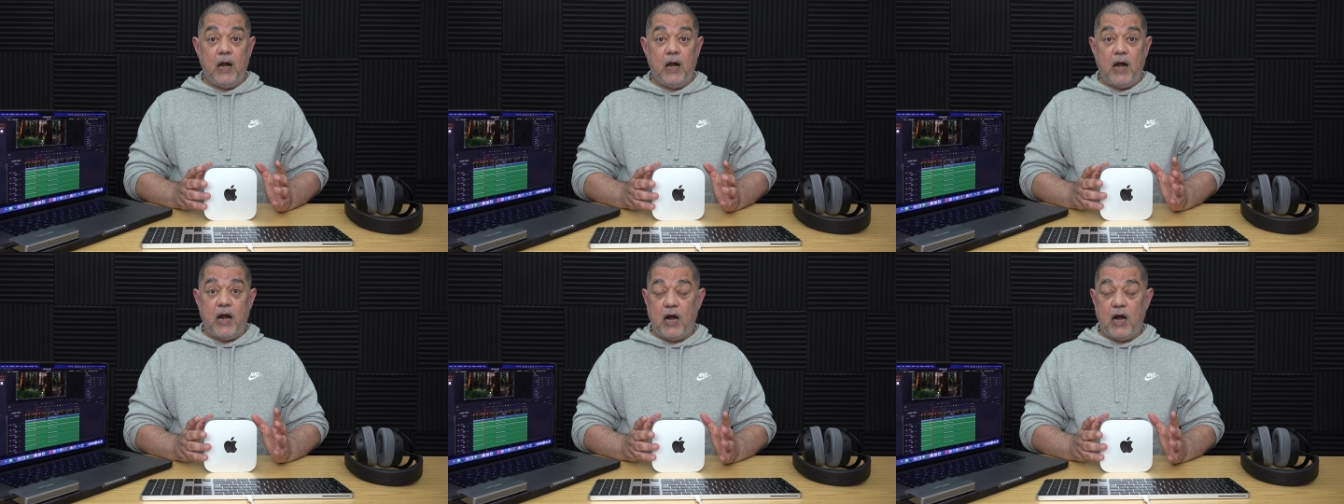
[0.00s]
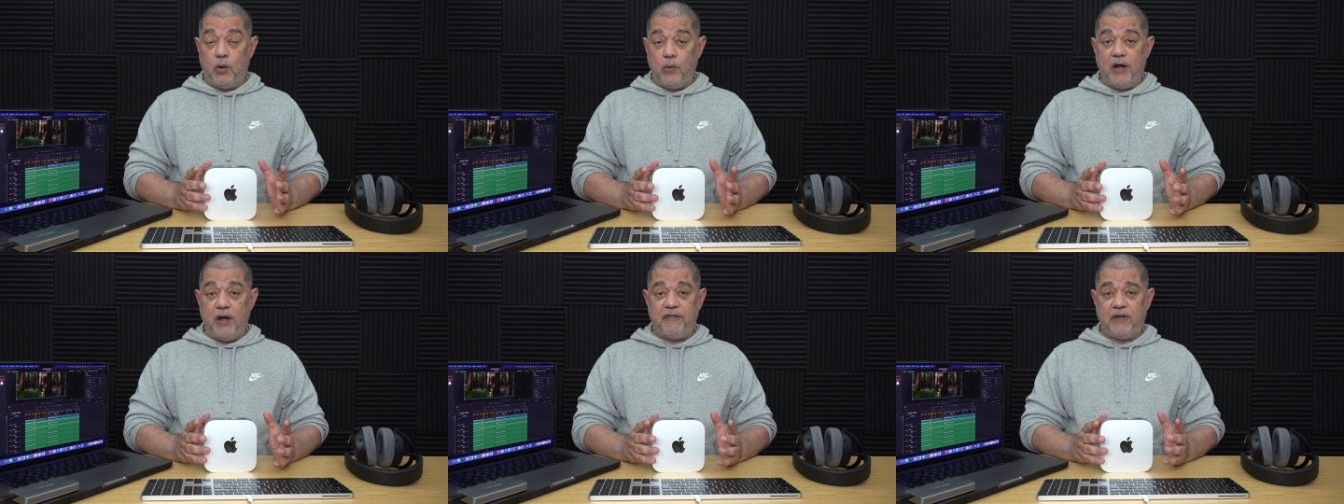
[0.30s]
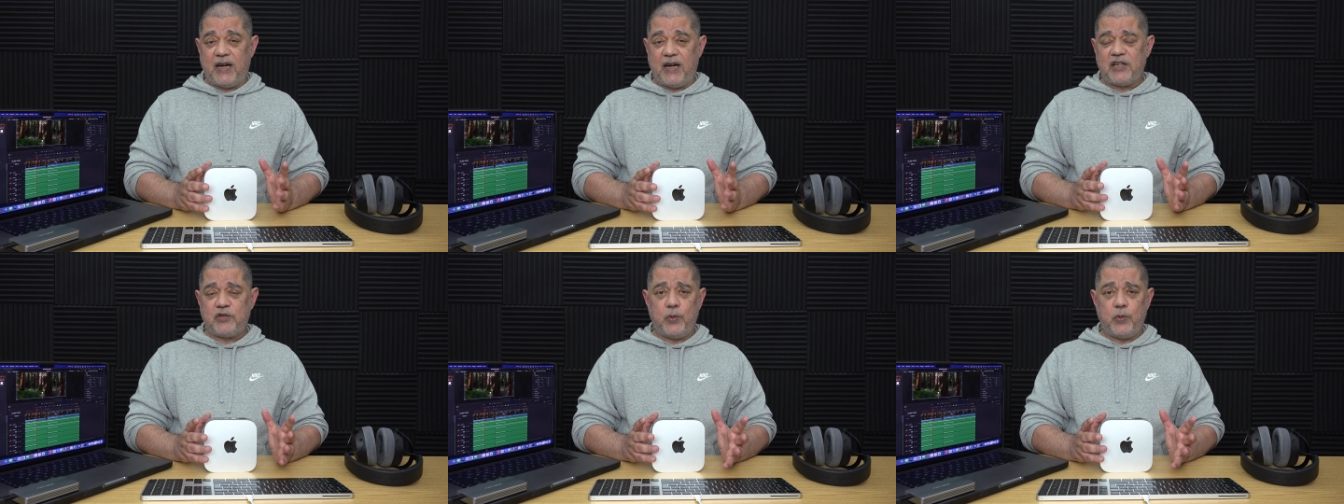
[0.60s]

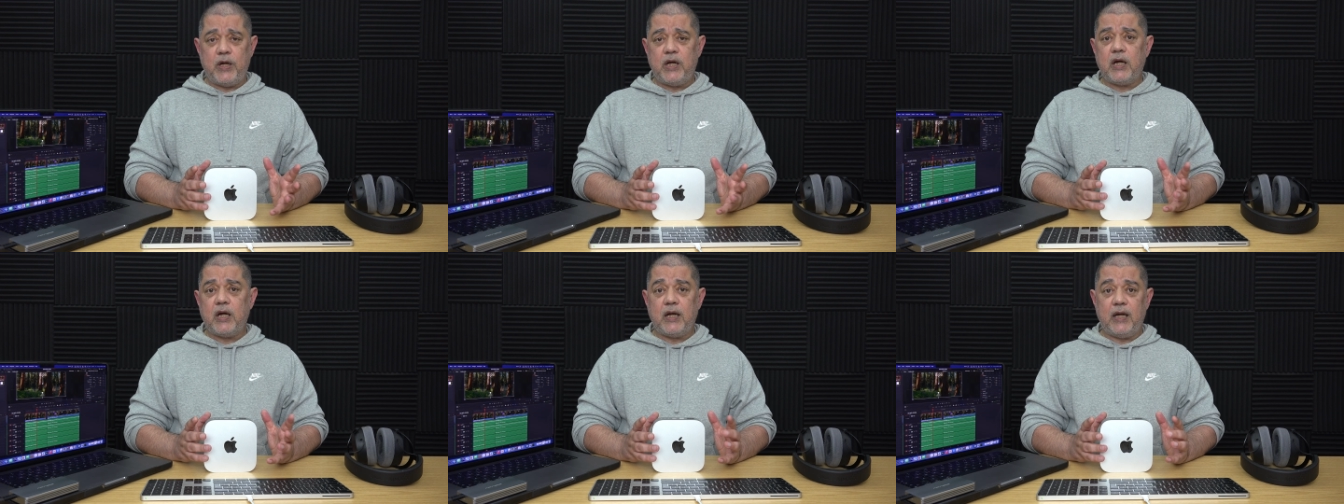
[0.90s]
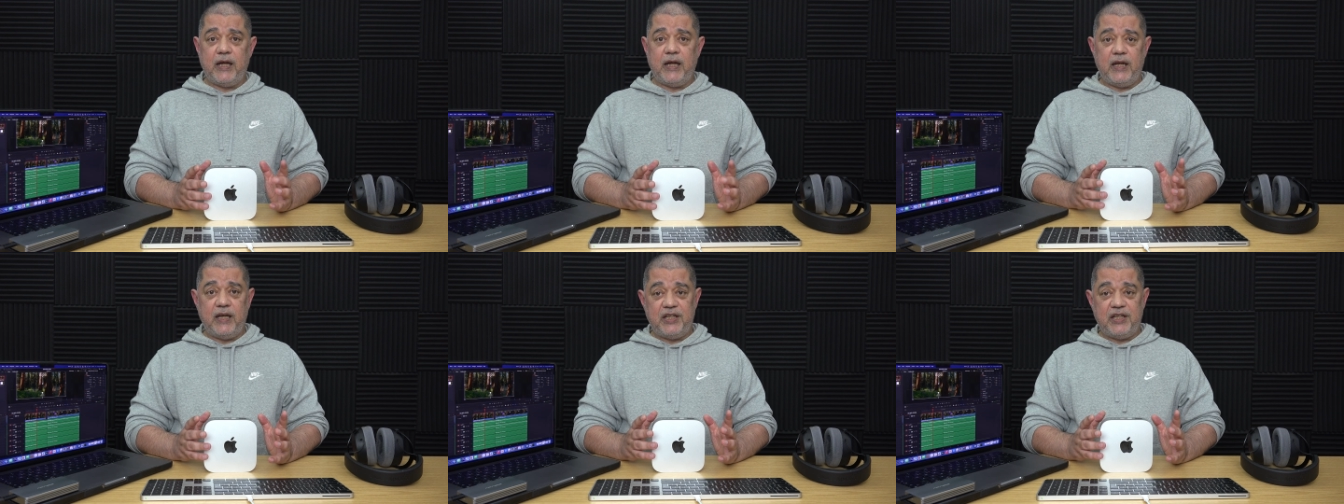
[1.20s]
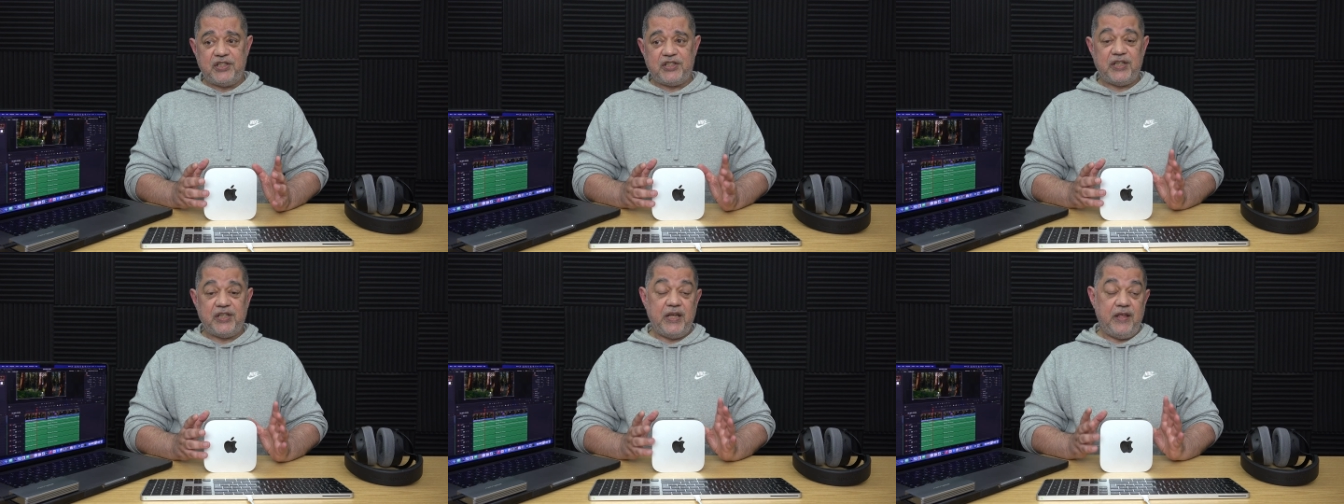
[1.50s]
However, as we could clearly
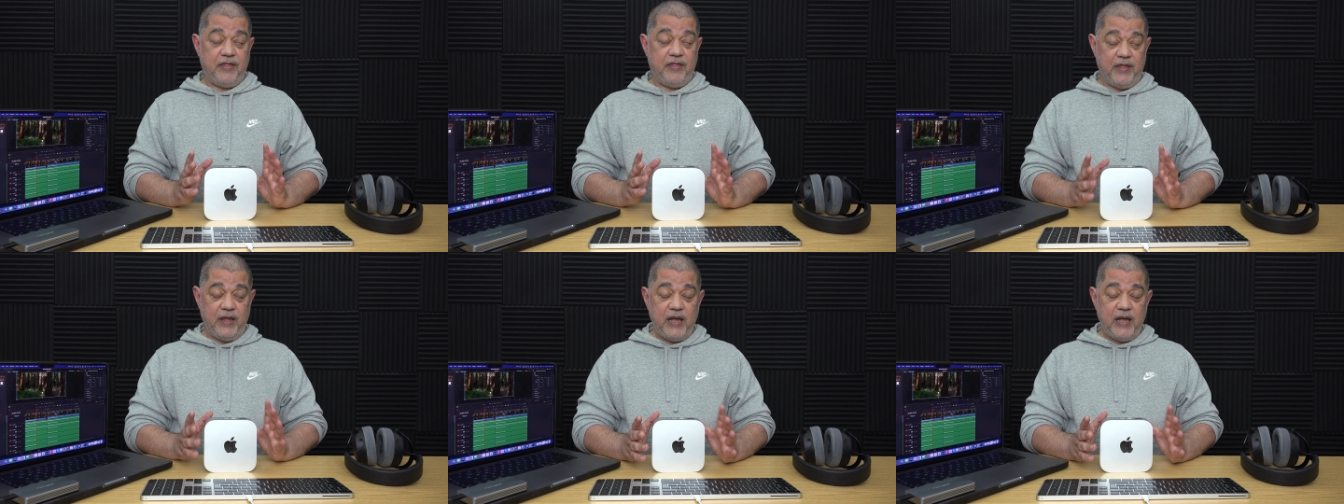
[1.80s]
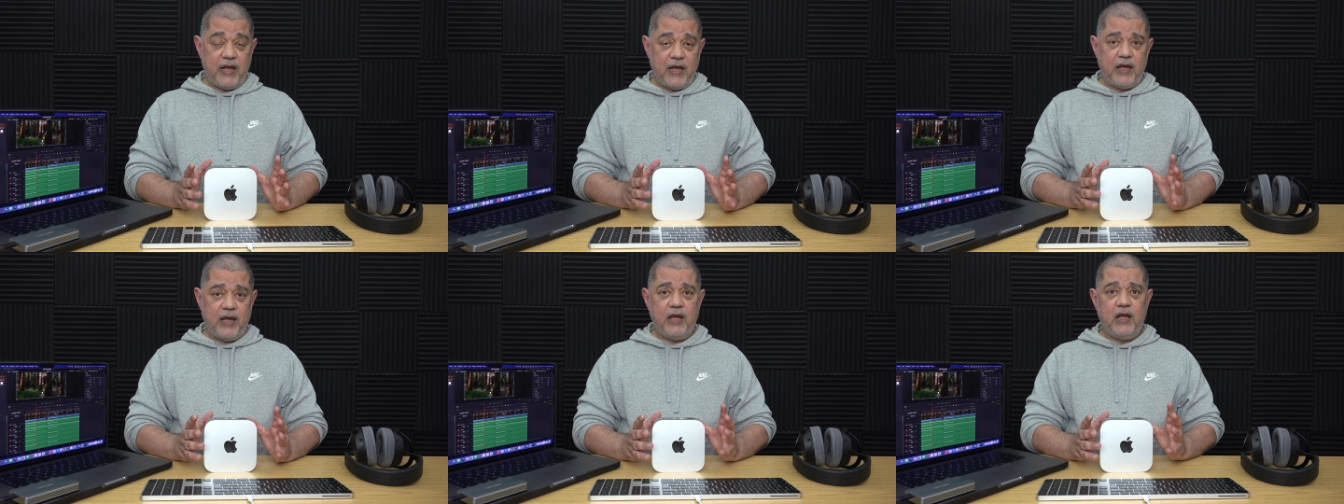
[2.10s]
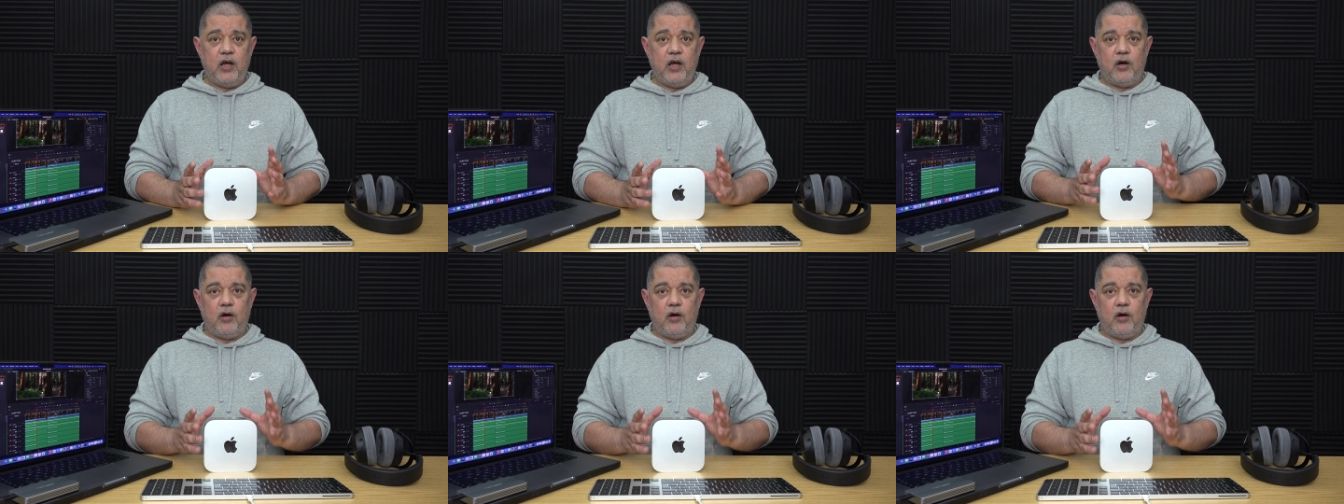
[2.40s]
see there,